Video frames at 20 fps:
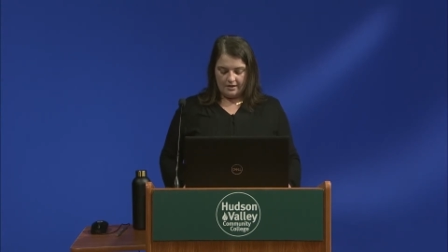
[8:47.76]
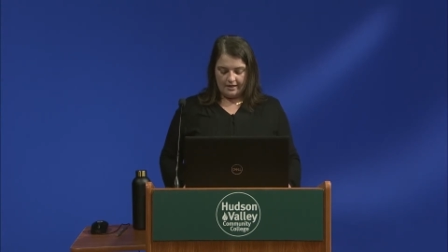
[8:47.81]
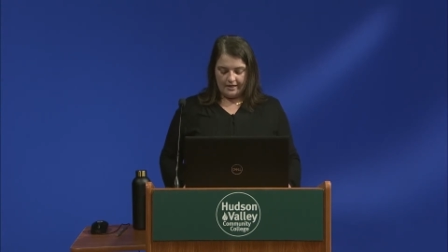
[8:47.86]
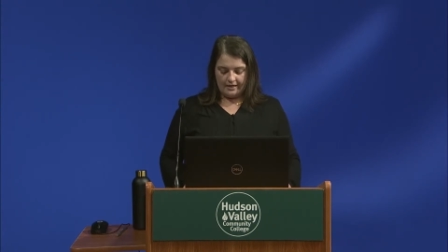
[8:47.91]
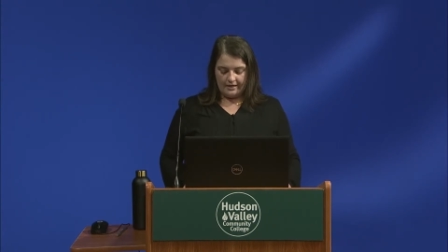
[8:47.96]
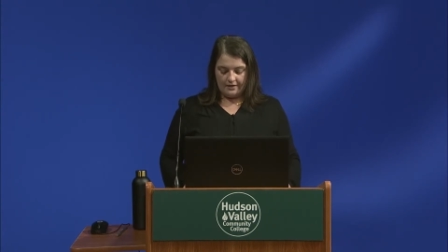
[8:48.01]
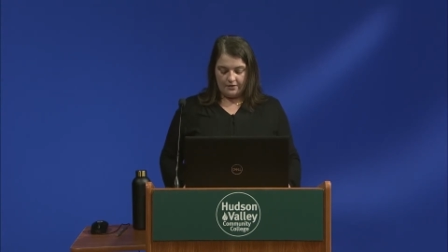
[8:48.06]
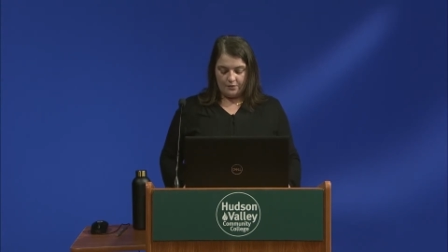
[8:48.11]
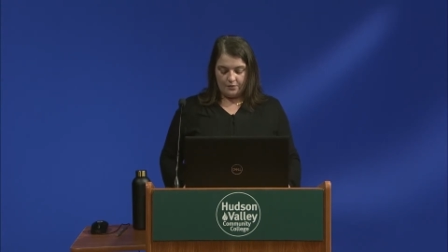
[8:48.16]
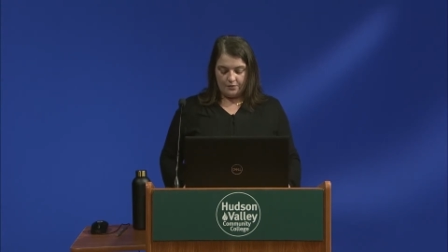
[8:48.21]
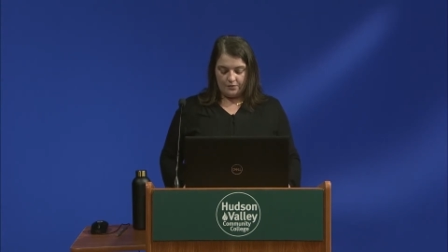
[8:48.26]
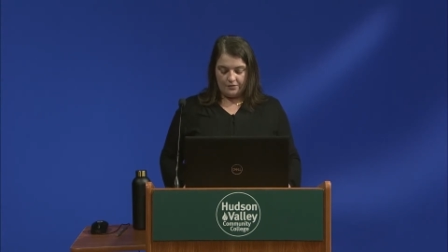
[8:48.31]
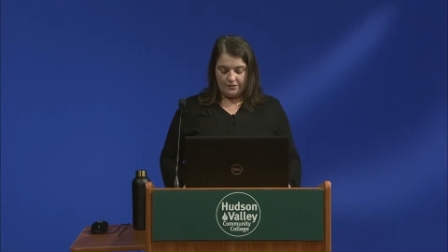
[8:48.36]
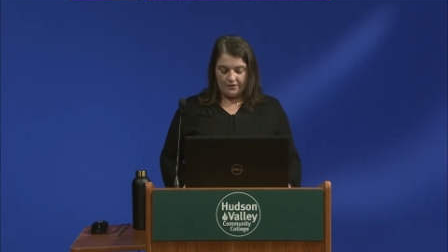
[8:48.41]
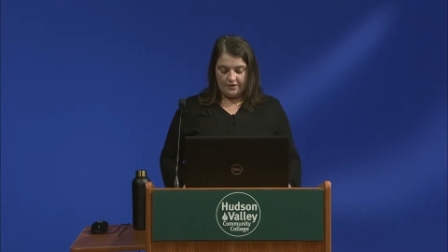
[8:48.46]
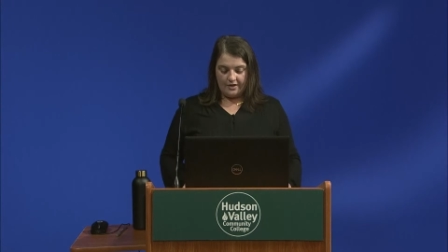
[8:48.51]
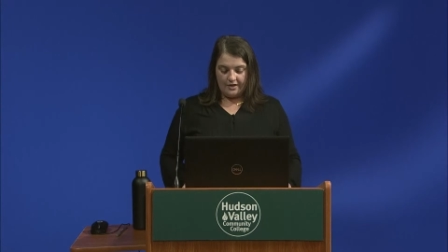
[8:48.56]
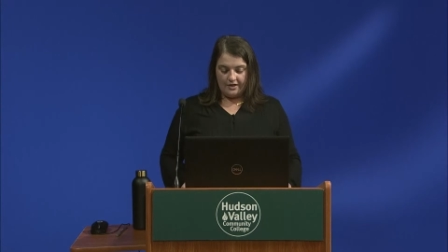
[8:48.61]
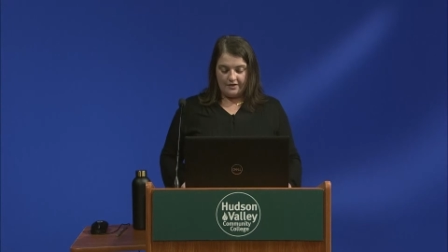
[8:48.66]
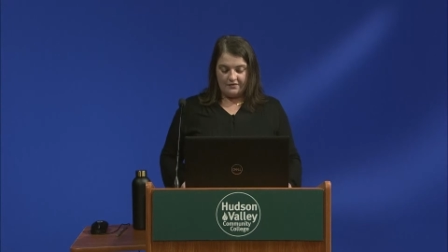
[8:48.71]
It,
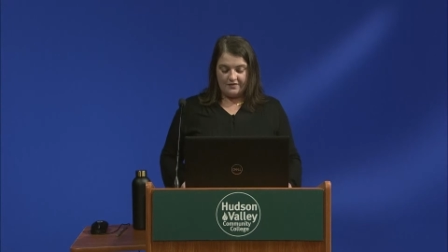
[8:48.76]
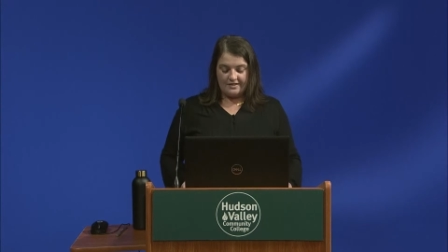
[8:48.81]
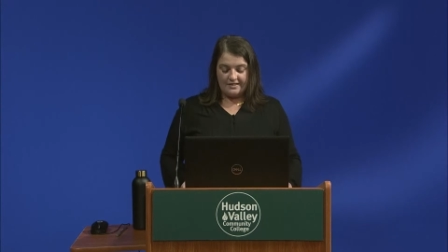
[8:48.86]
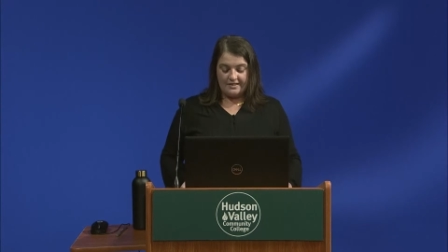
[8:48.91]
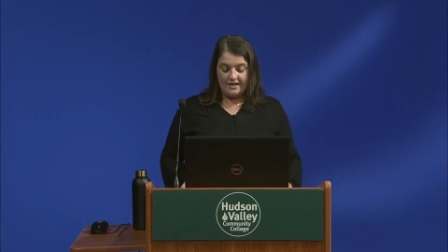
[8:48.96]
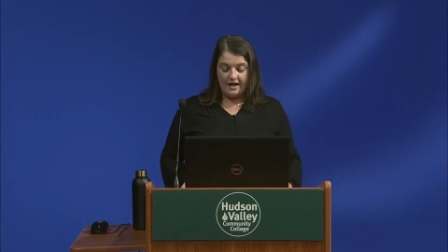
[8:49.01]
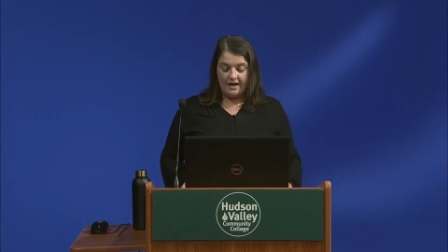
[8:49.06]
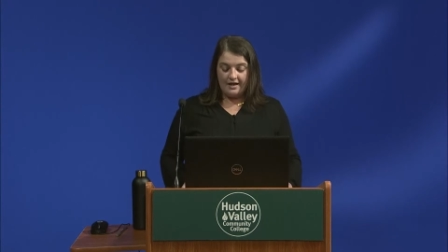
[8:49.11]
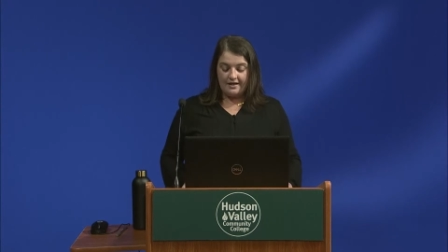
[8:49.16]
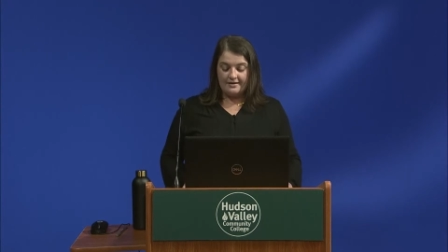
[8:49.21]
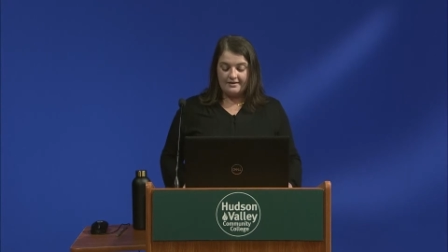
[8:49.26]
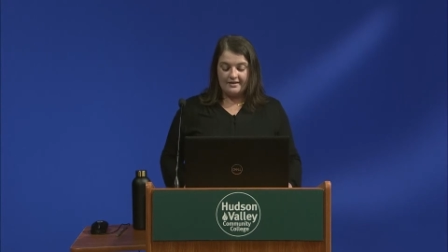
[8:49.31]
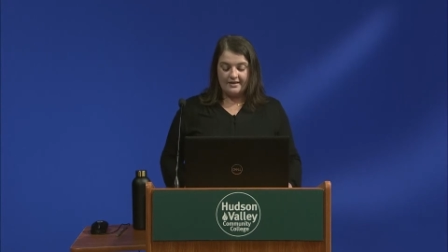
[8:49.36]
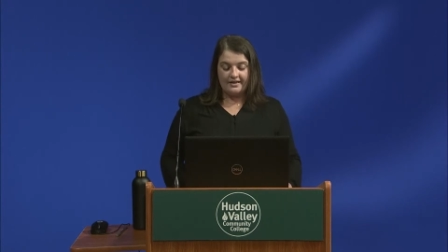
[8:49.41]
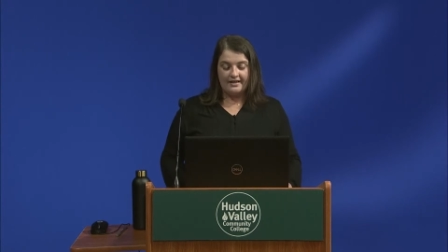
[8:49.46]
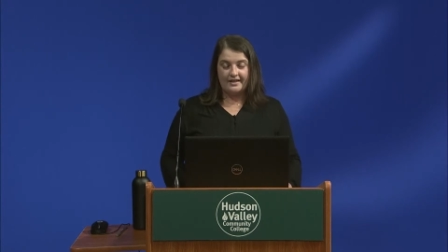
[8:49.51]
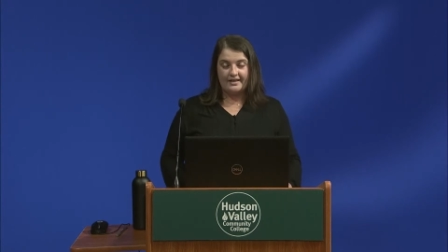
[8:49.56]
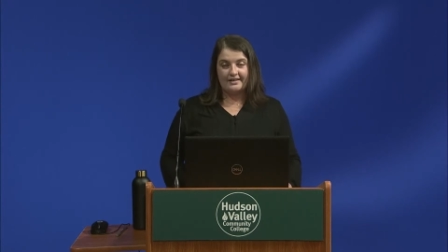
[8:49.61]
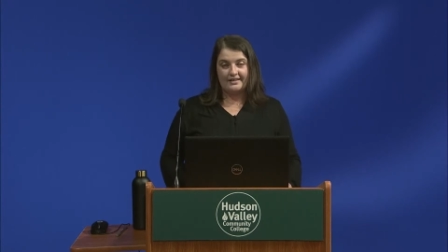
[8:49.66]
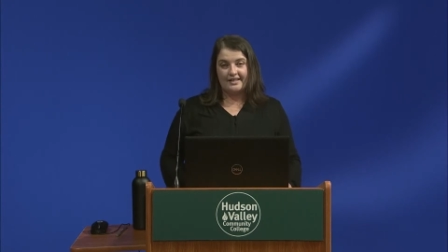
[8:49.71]
if it's not, then
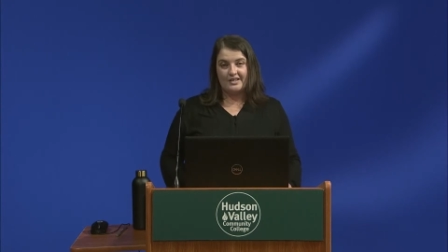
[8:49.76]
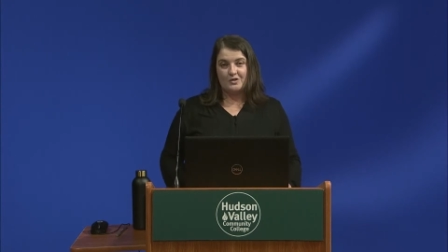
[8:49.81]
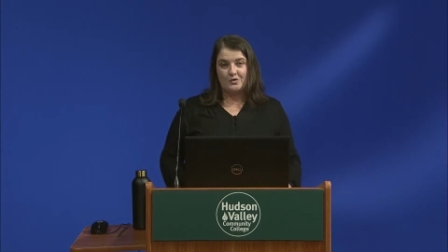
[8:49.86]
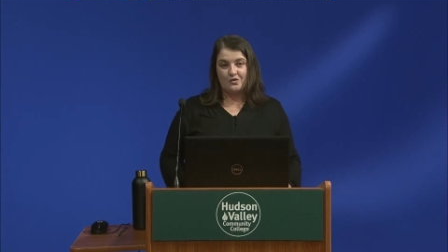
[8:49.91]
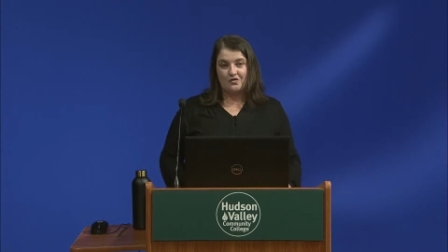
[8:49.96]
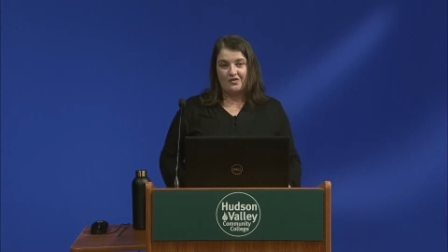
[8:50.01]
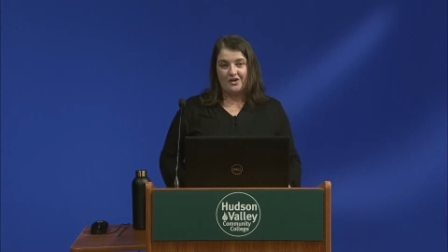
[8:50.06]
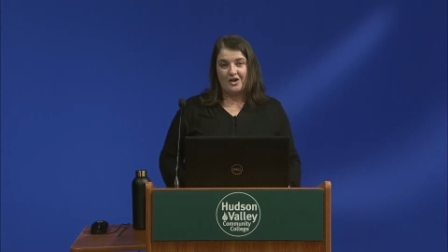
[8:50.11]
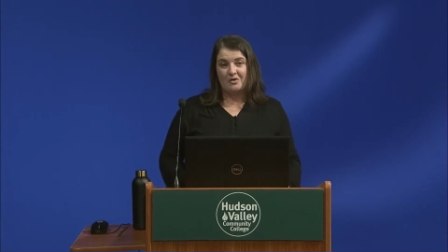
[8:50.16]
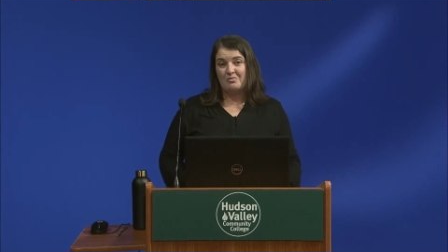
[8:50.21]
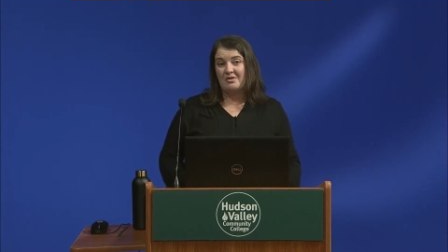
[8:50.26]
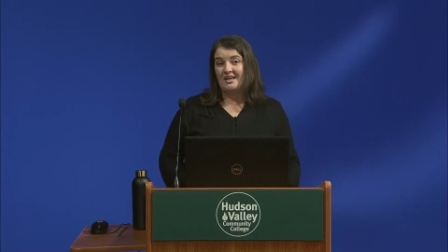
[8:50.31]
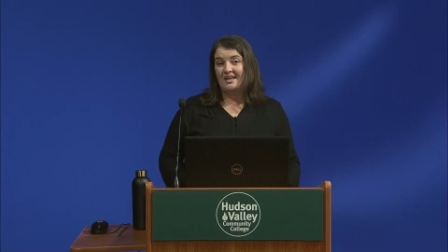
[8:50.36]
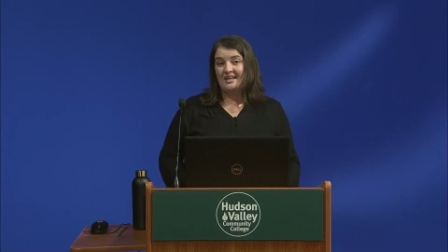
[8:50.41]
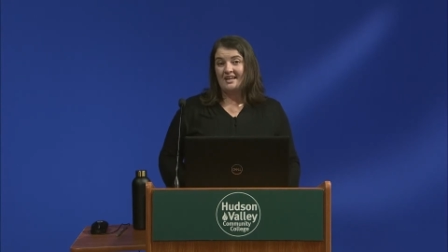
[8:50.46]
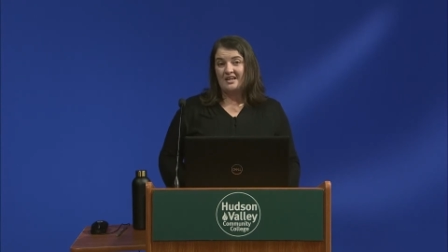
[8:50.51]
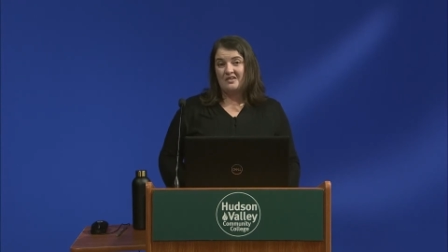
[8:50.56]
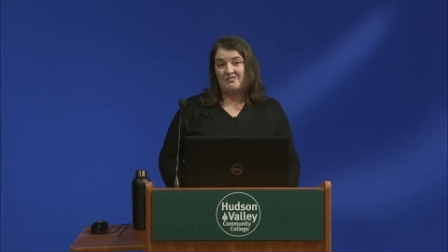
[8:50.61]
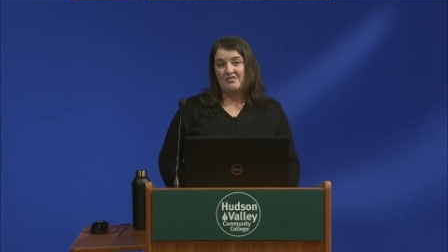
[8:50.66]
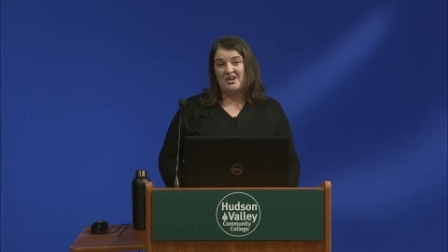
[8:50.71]
it can lead to a very big
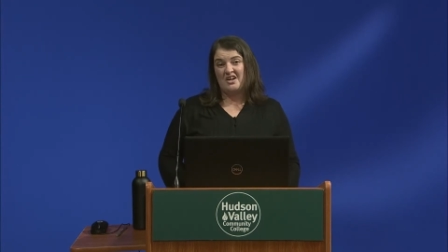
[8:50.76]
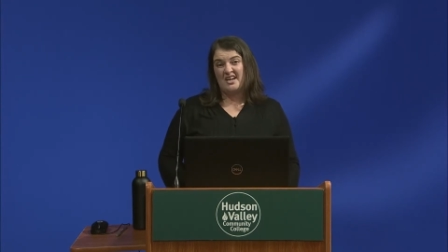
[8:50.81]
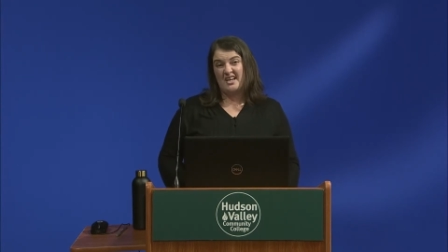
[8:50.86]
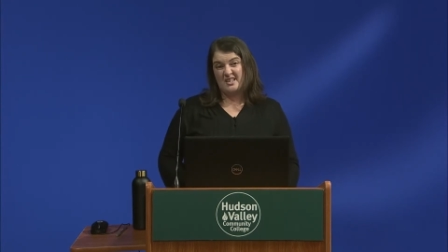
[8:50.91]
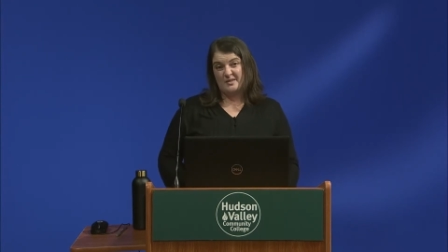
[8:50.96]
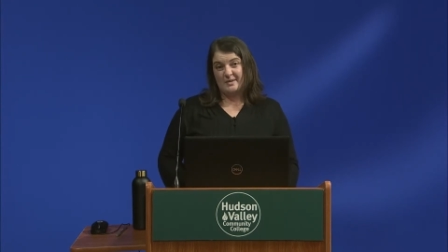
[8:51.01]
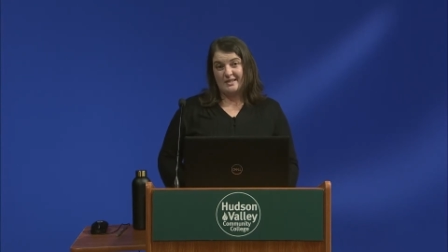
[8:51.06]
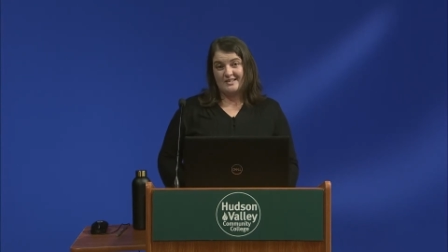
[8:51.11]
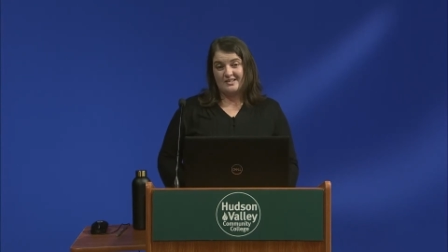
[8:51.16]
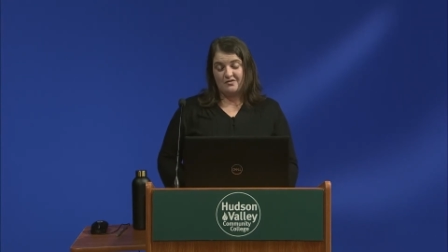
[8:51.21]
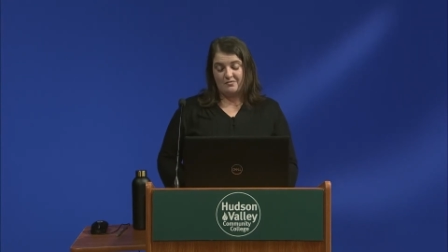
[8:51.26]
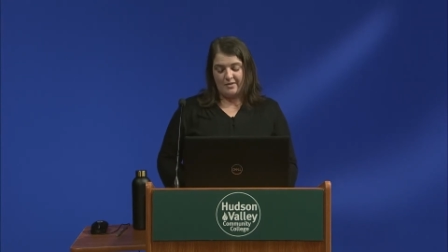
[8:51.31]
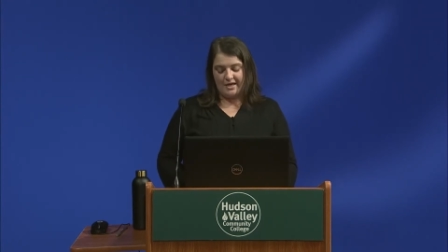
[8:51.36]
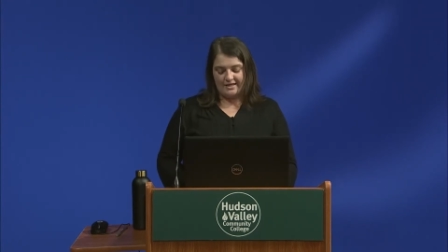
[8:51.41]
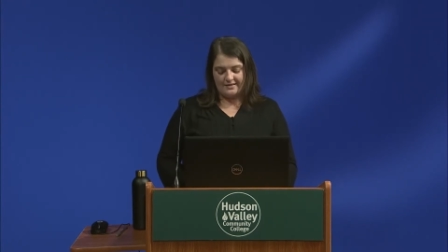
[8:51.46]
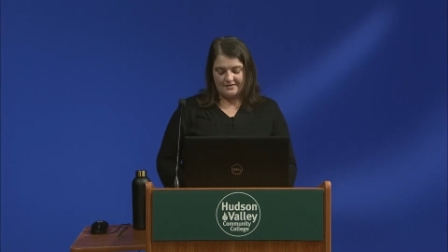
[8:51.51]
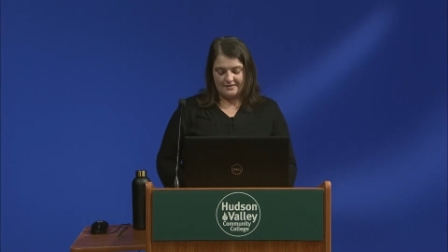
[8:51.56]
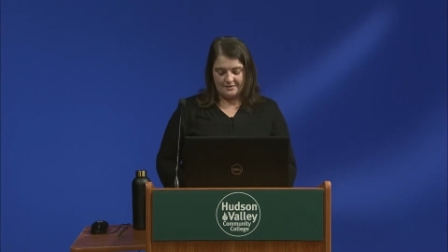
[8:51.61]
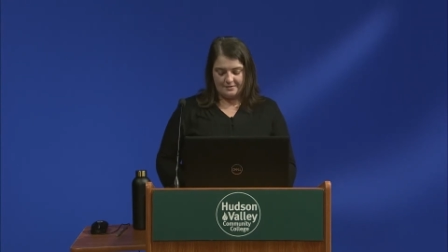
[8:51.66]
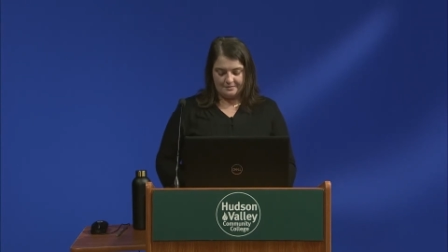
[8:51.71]
and very expensive
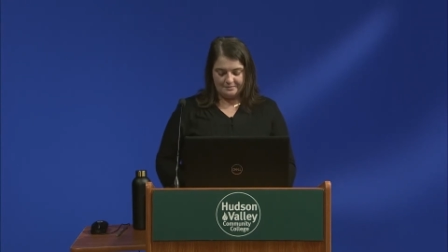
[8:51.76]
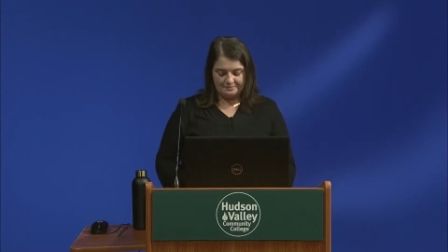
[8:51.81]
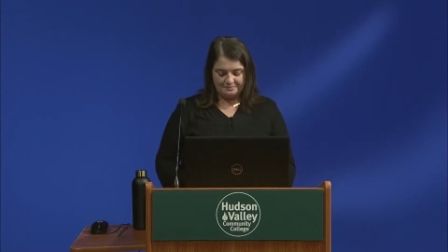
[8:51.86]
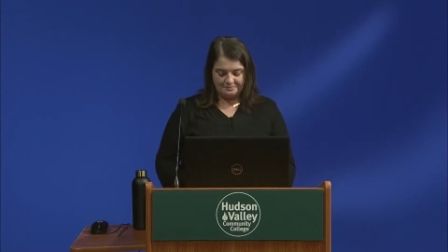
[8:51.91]
mess.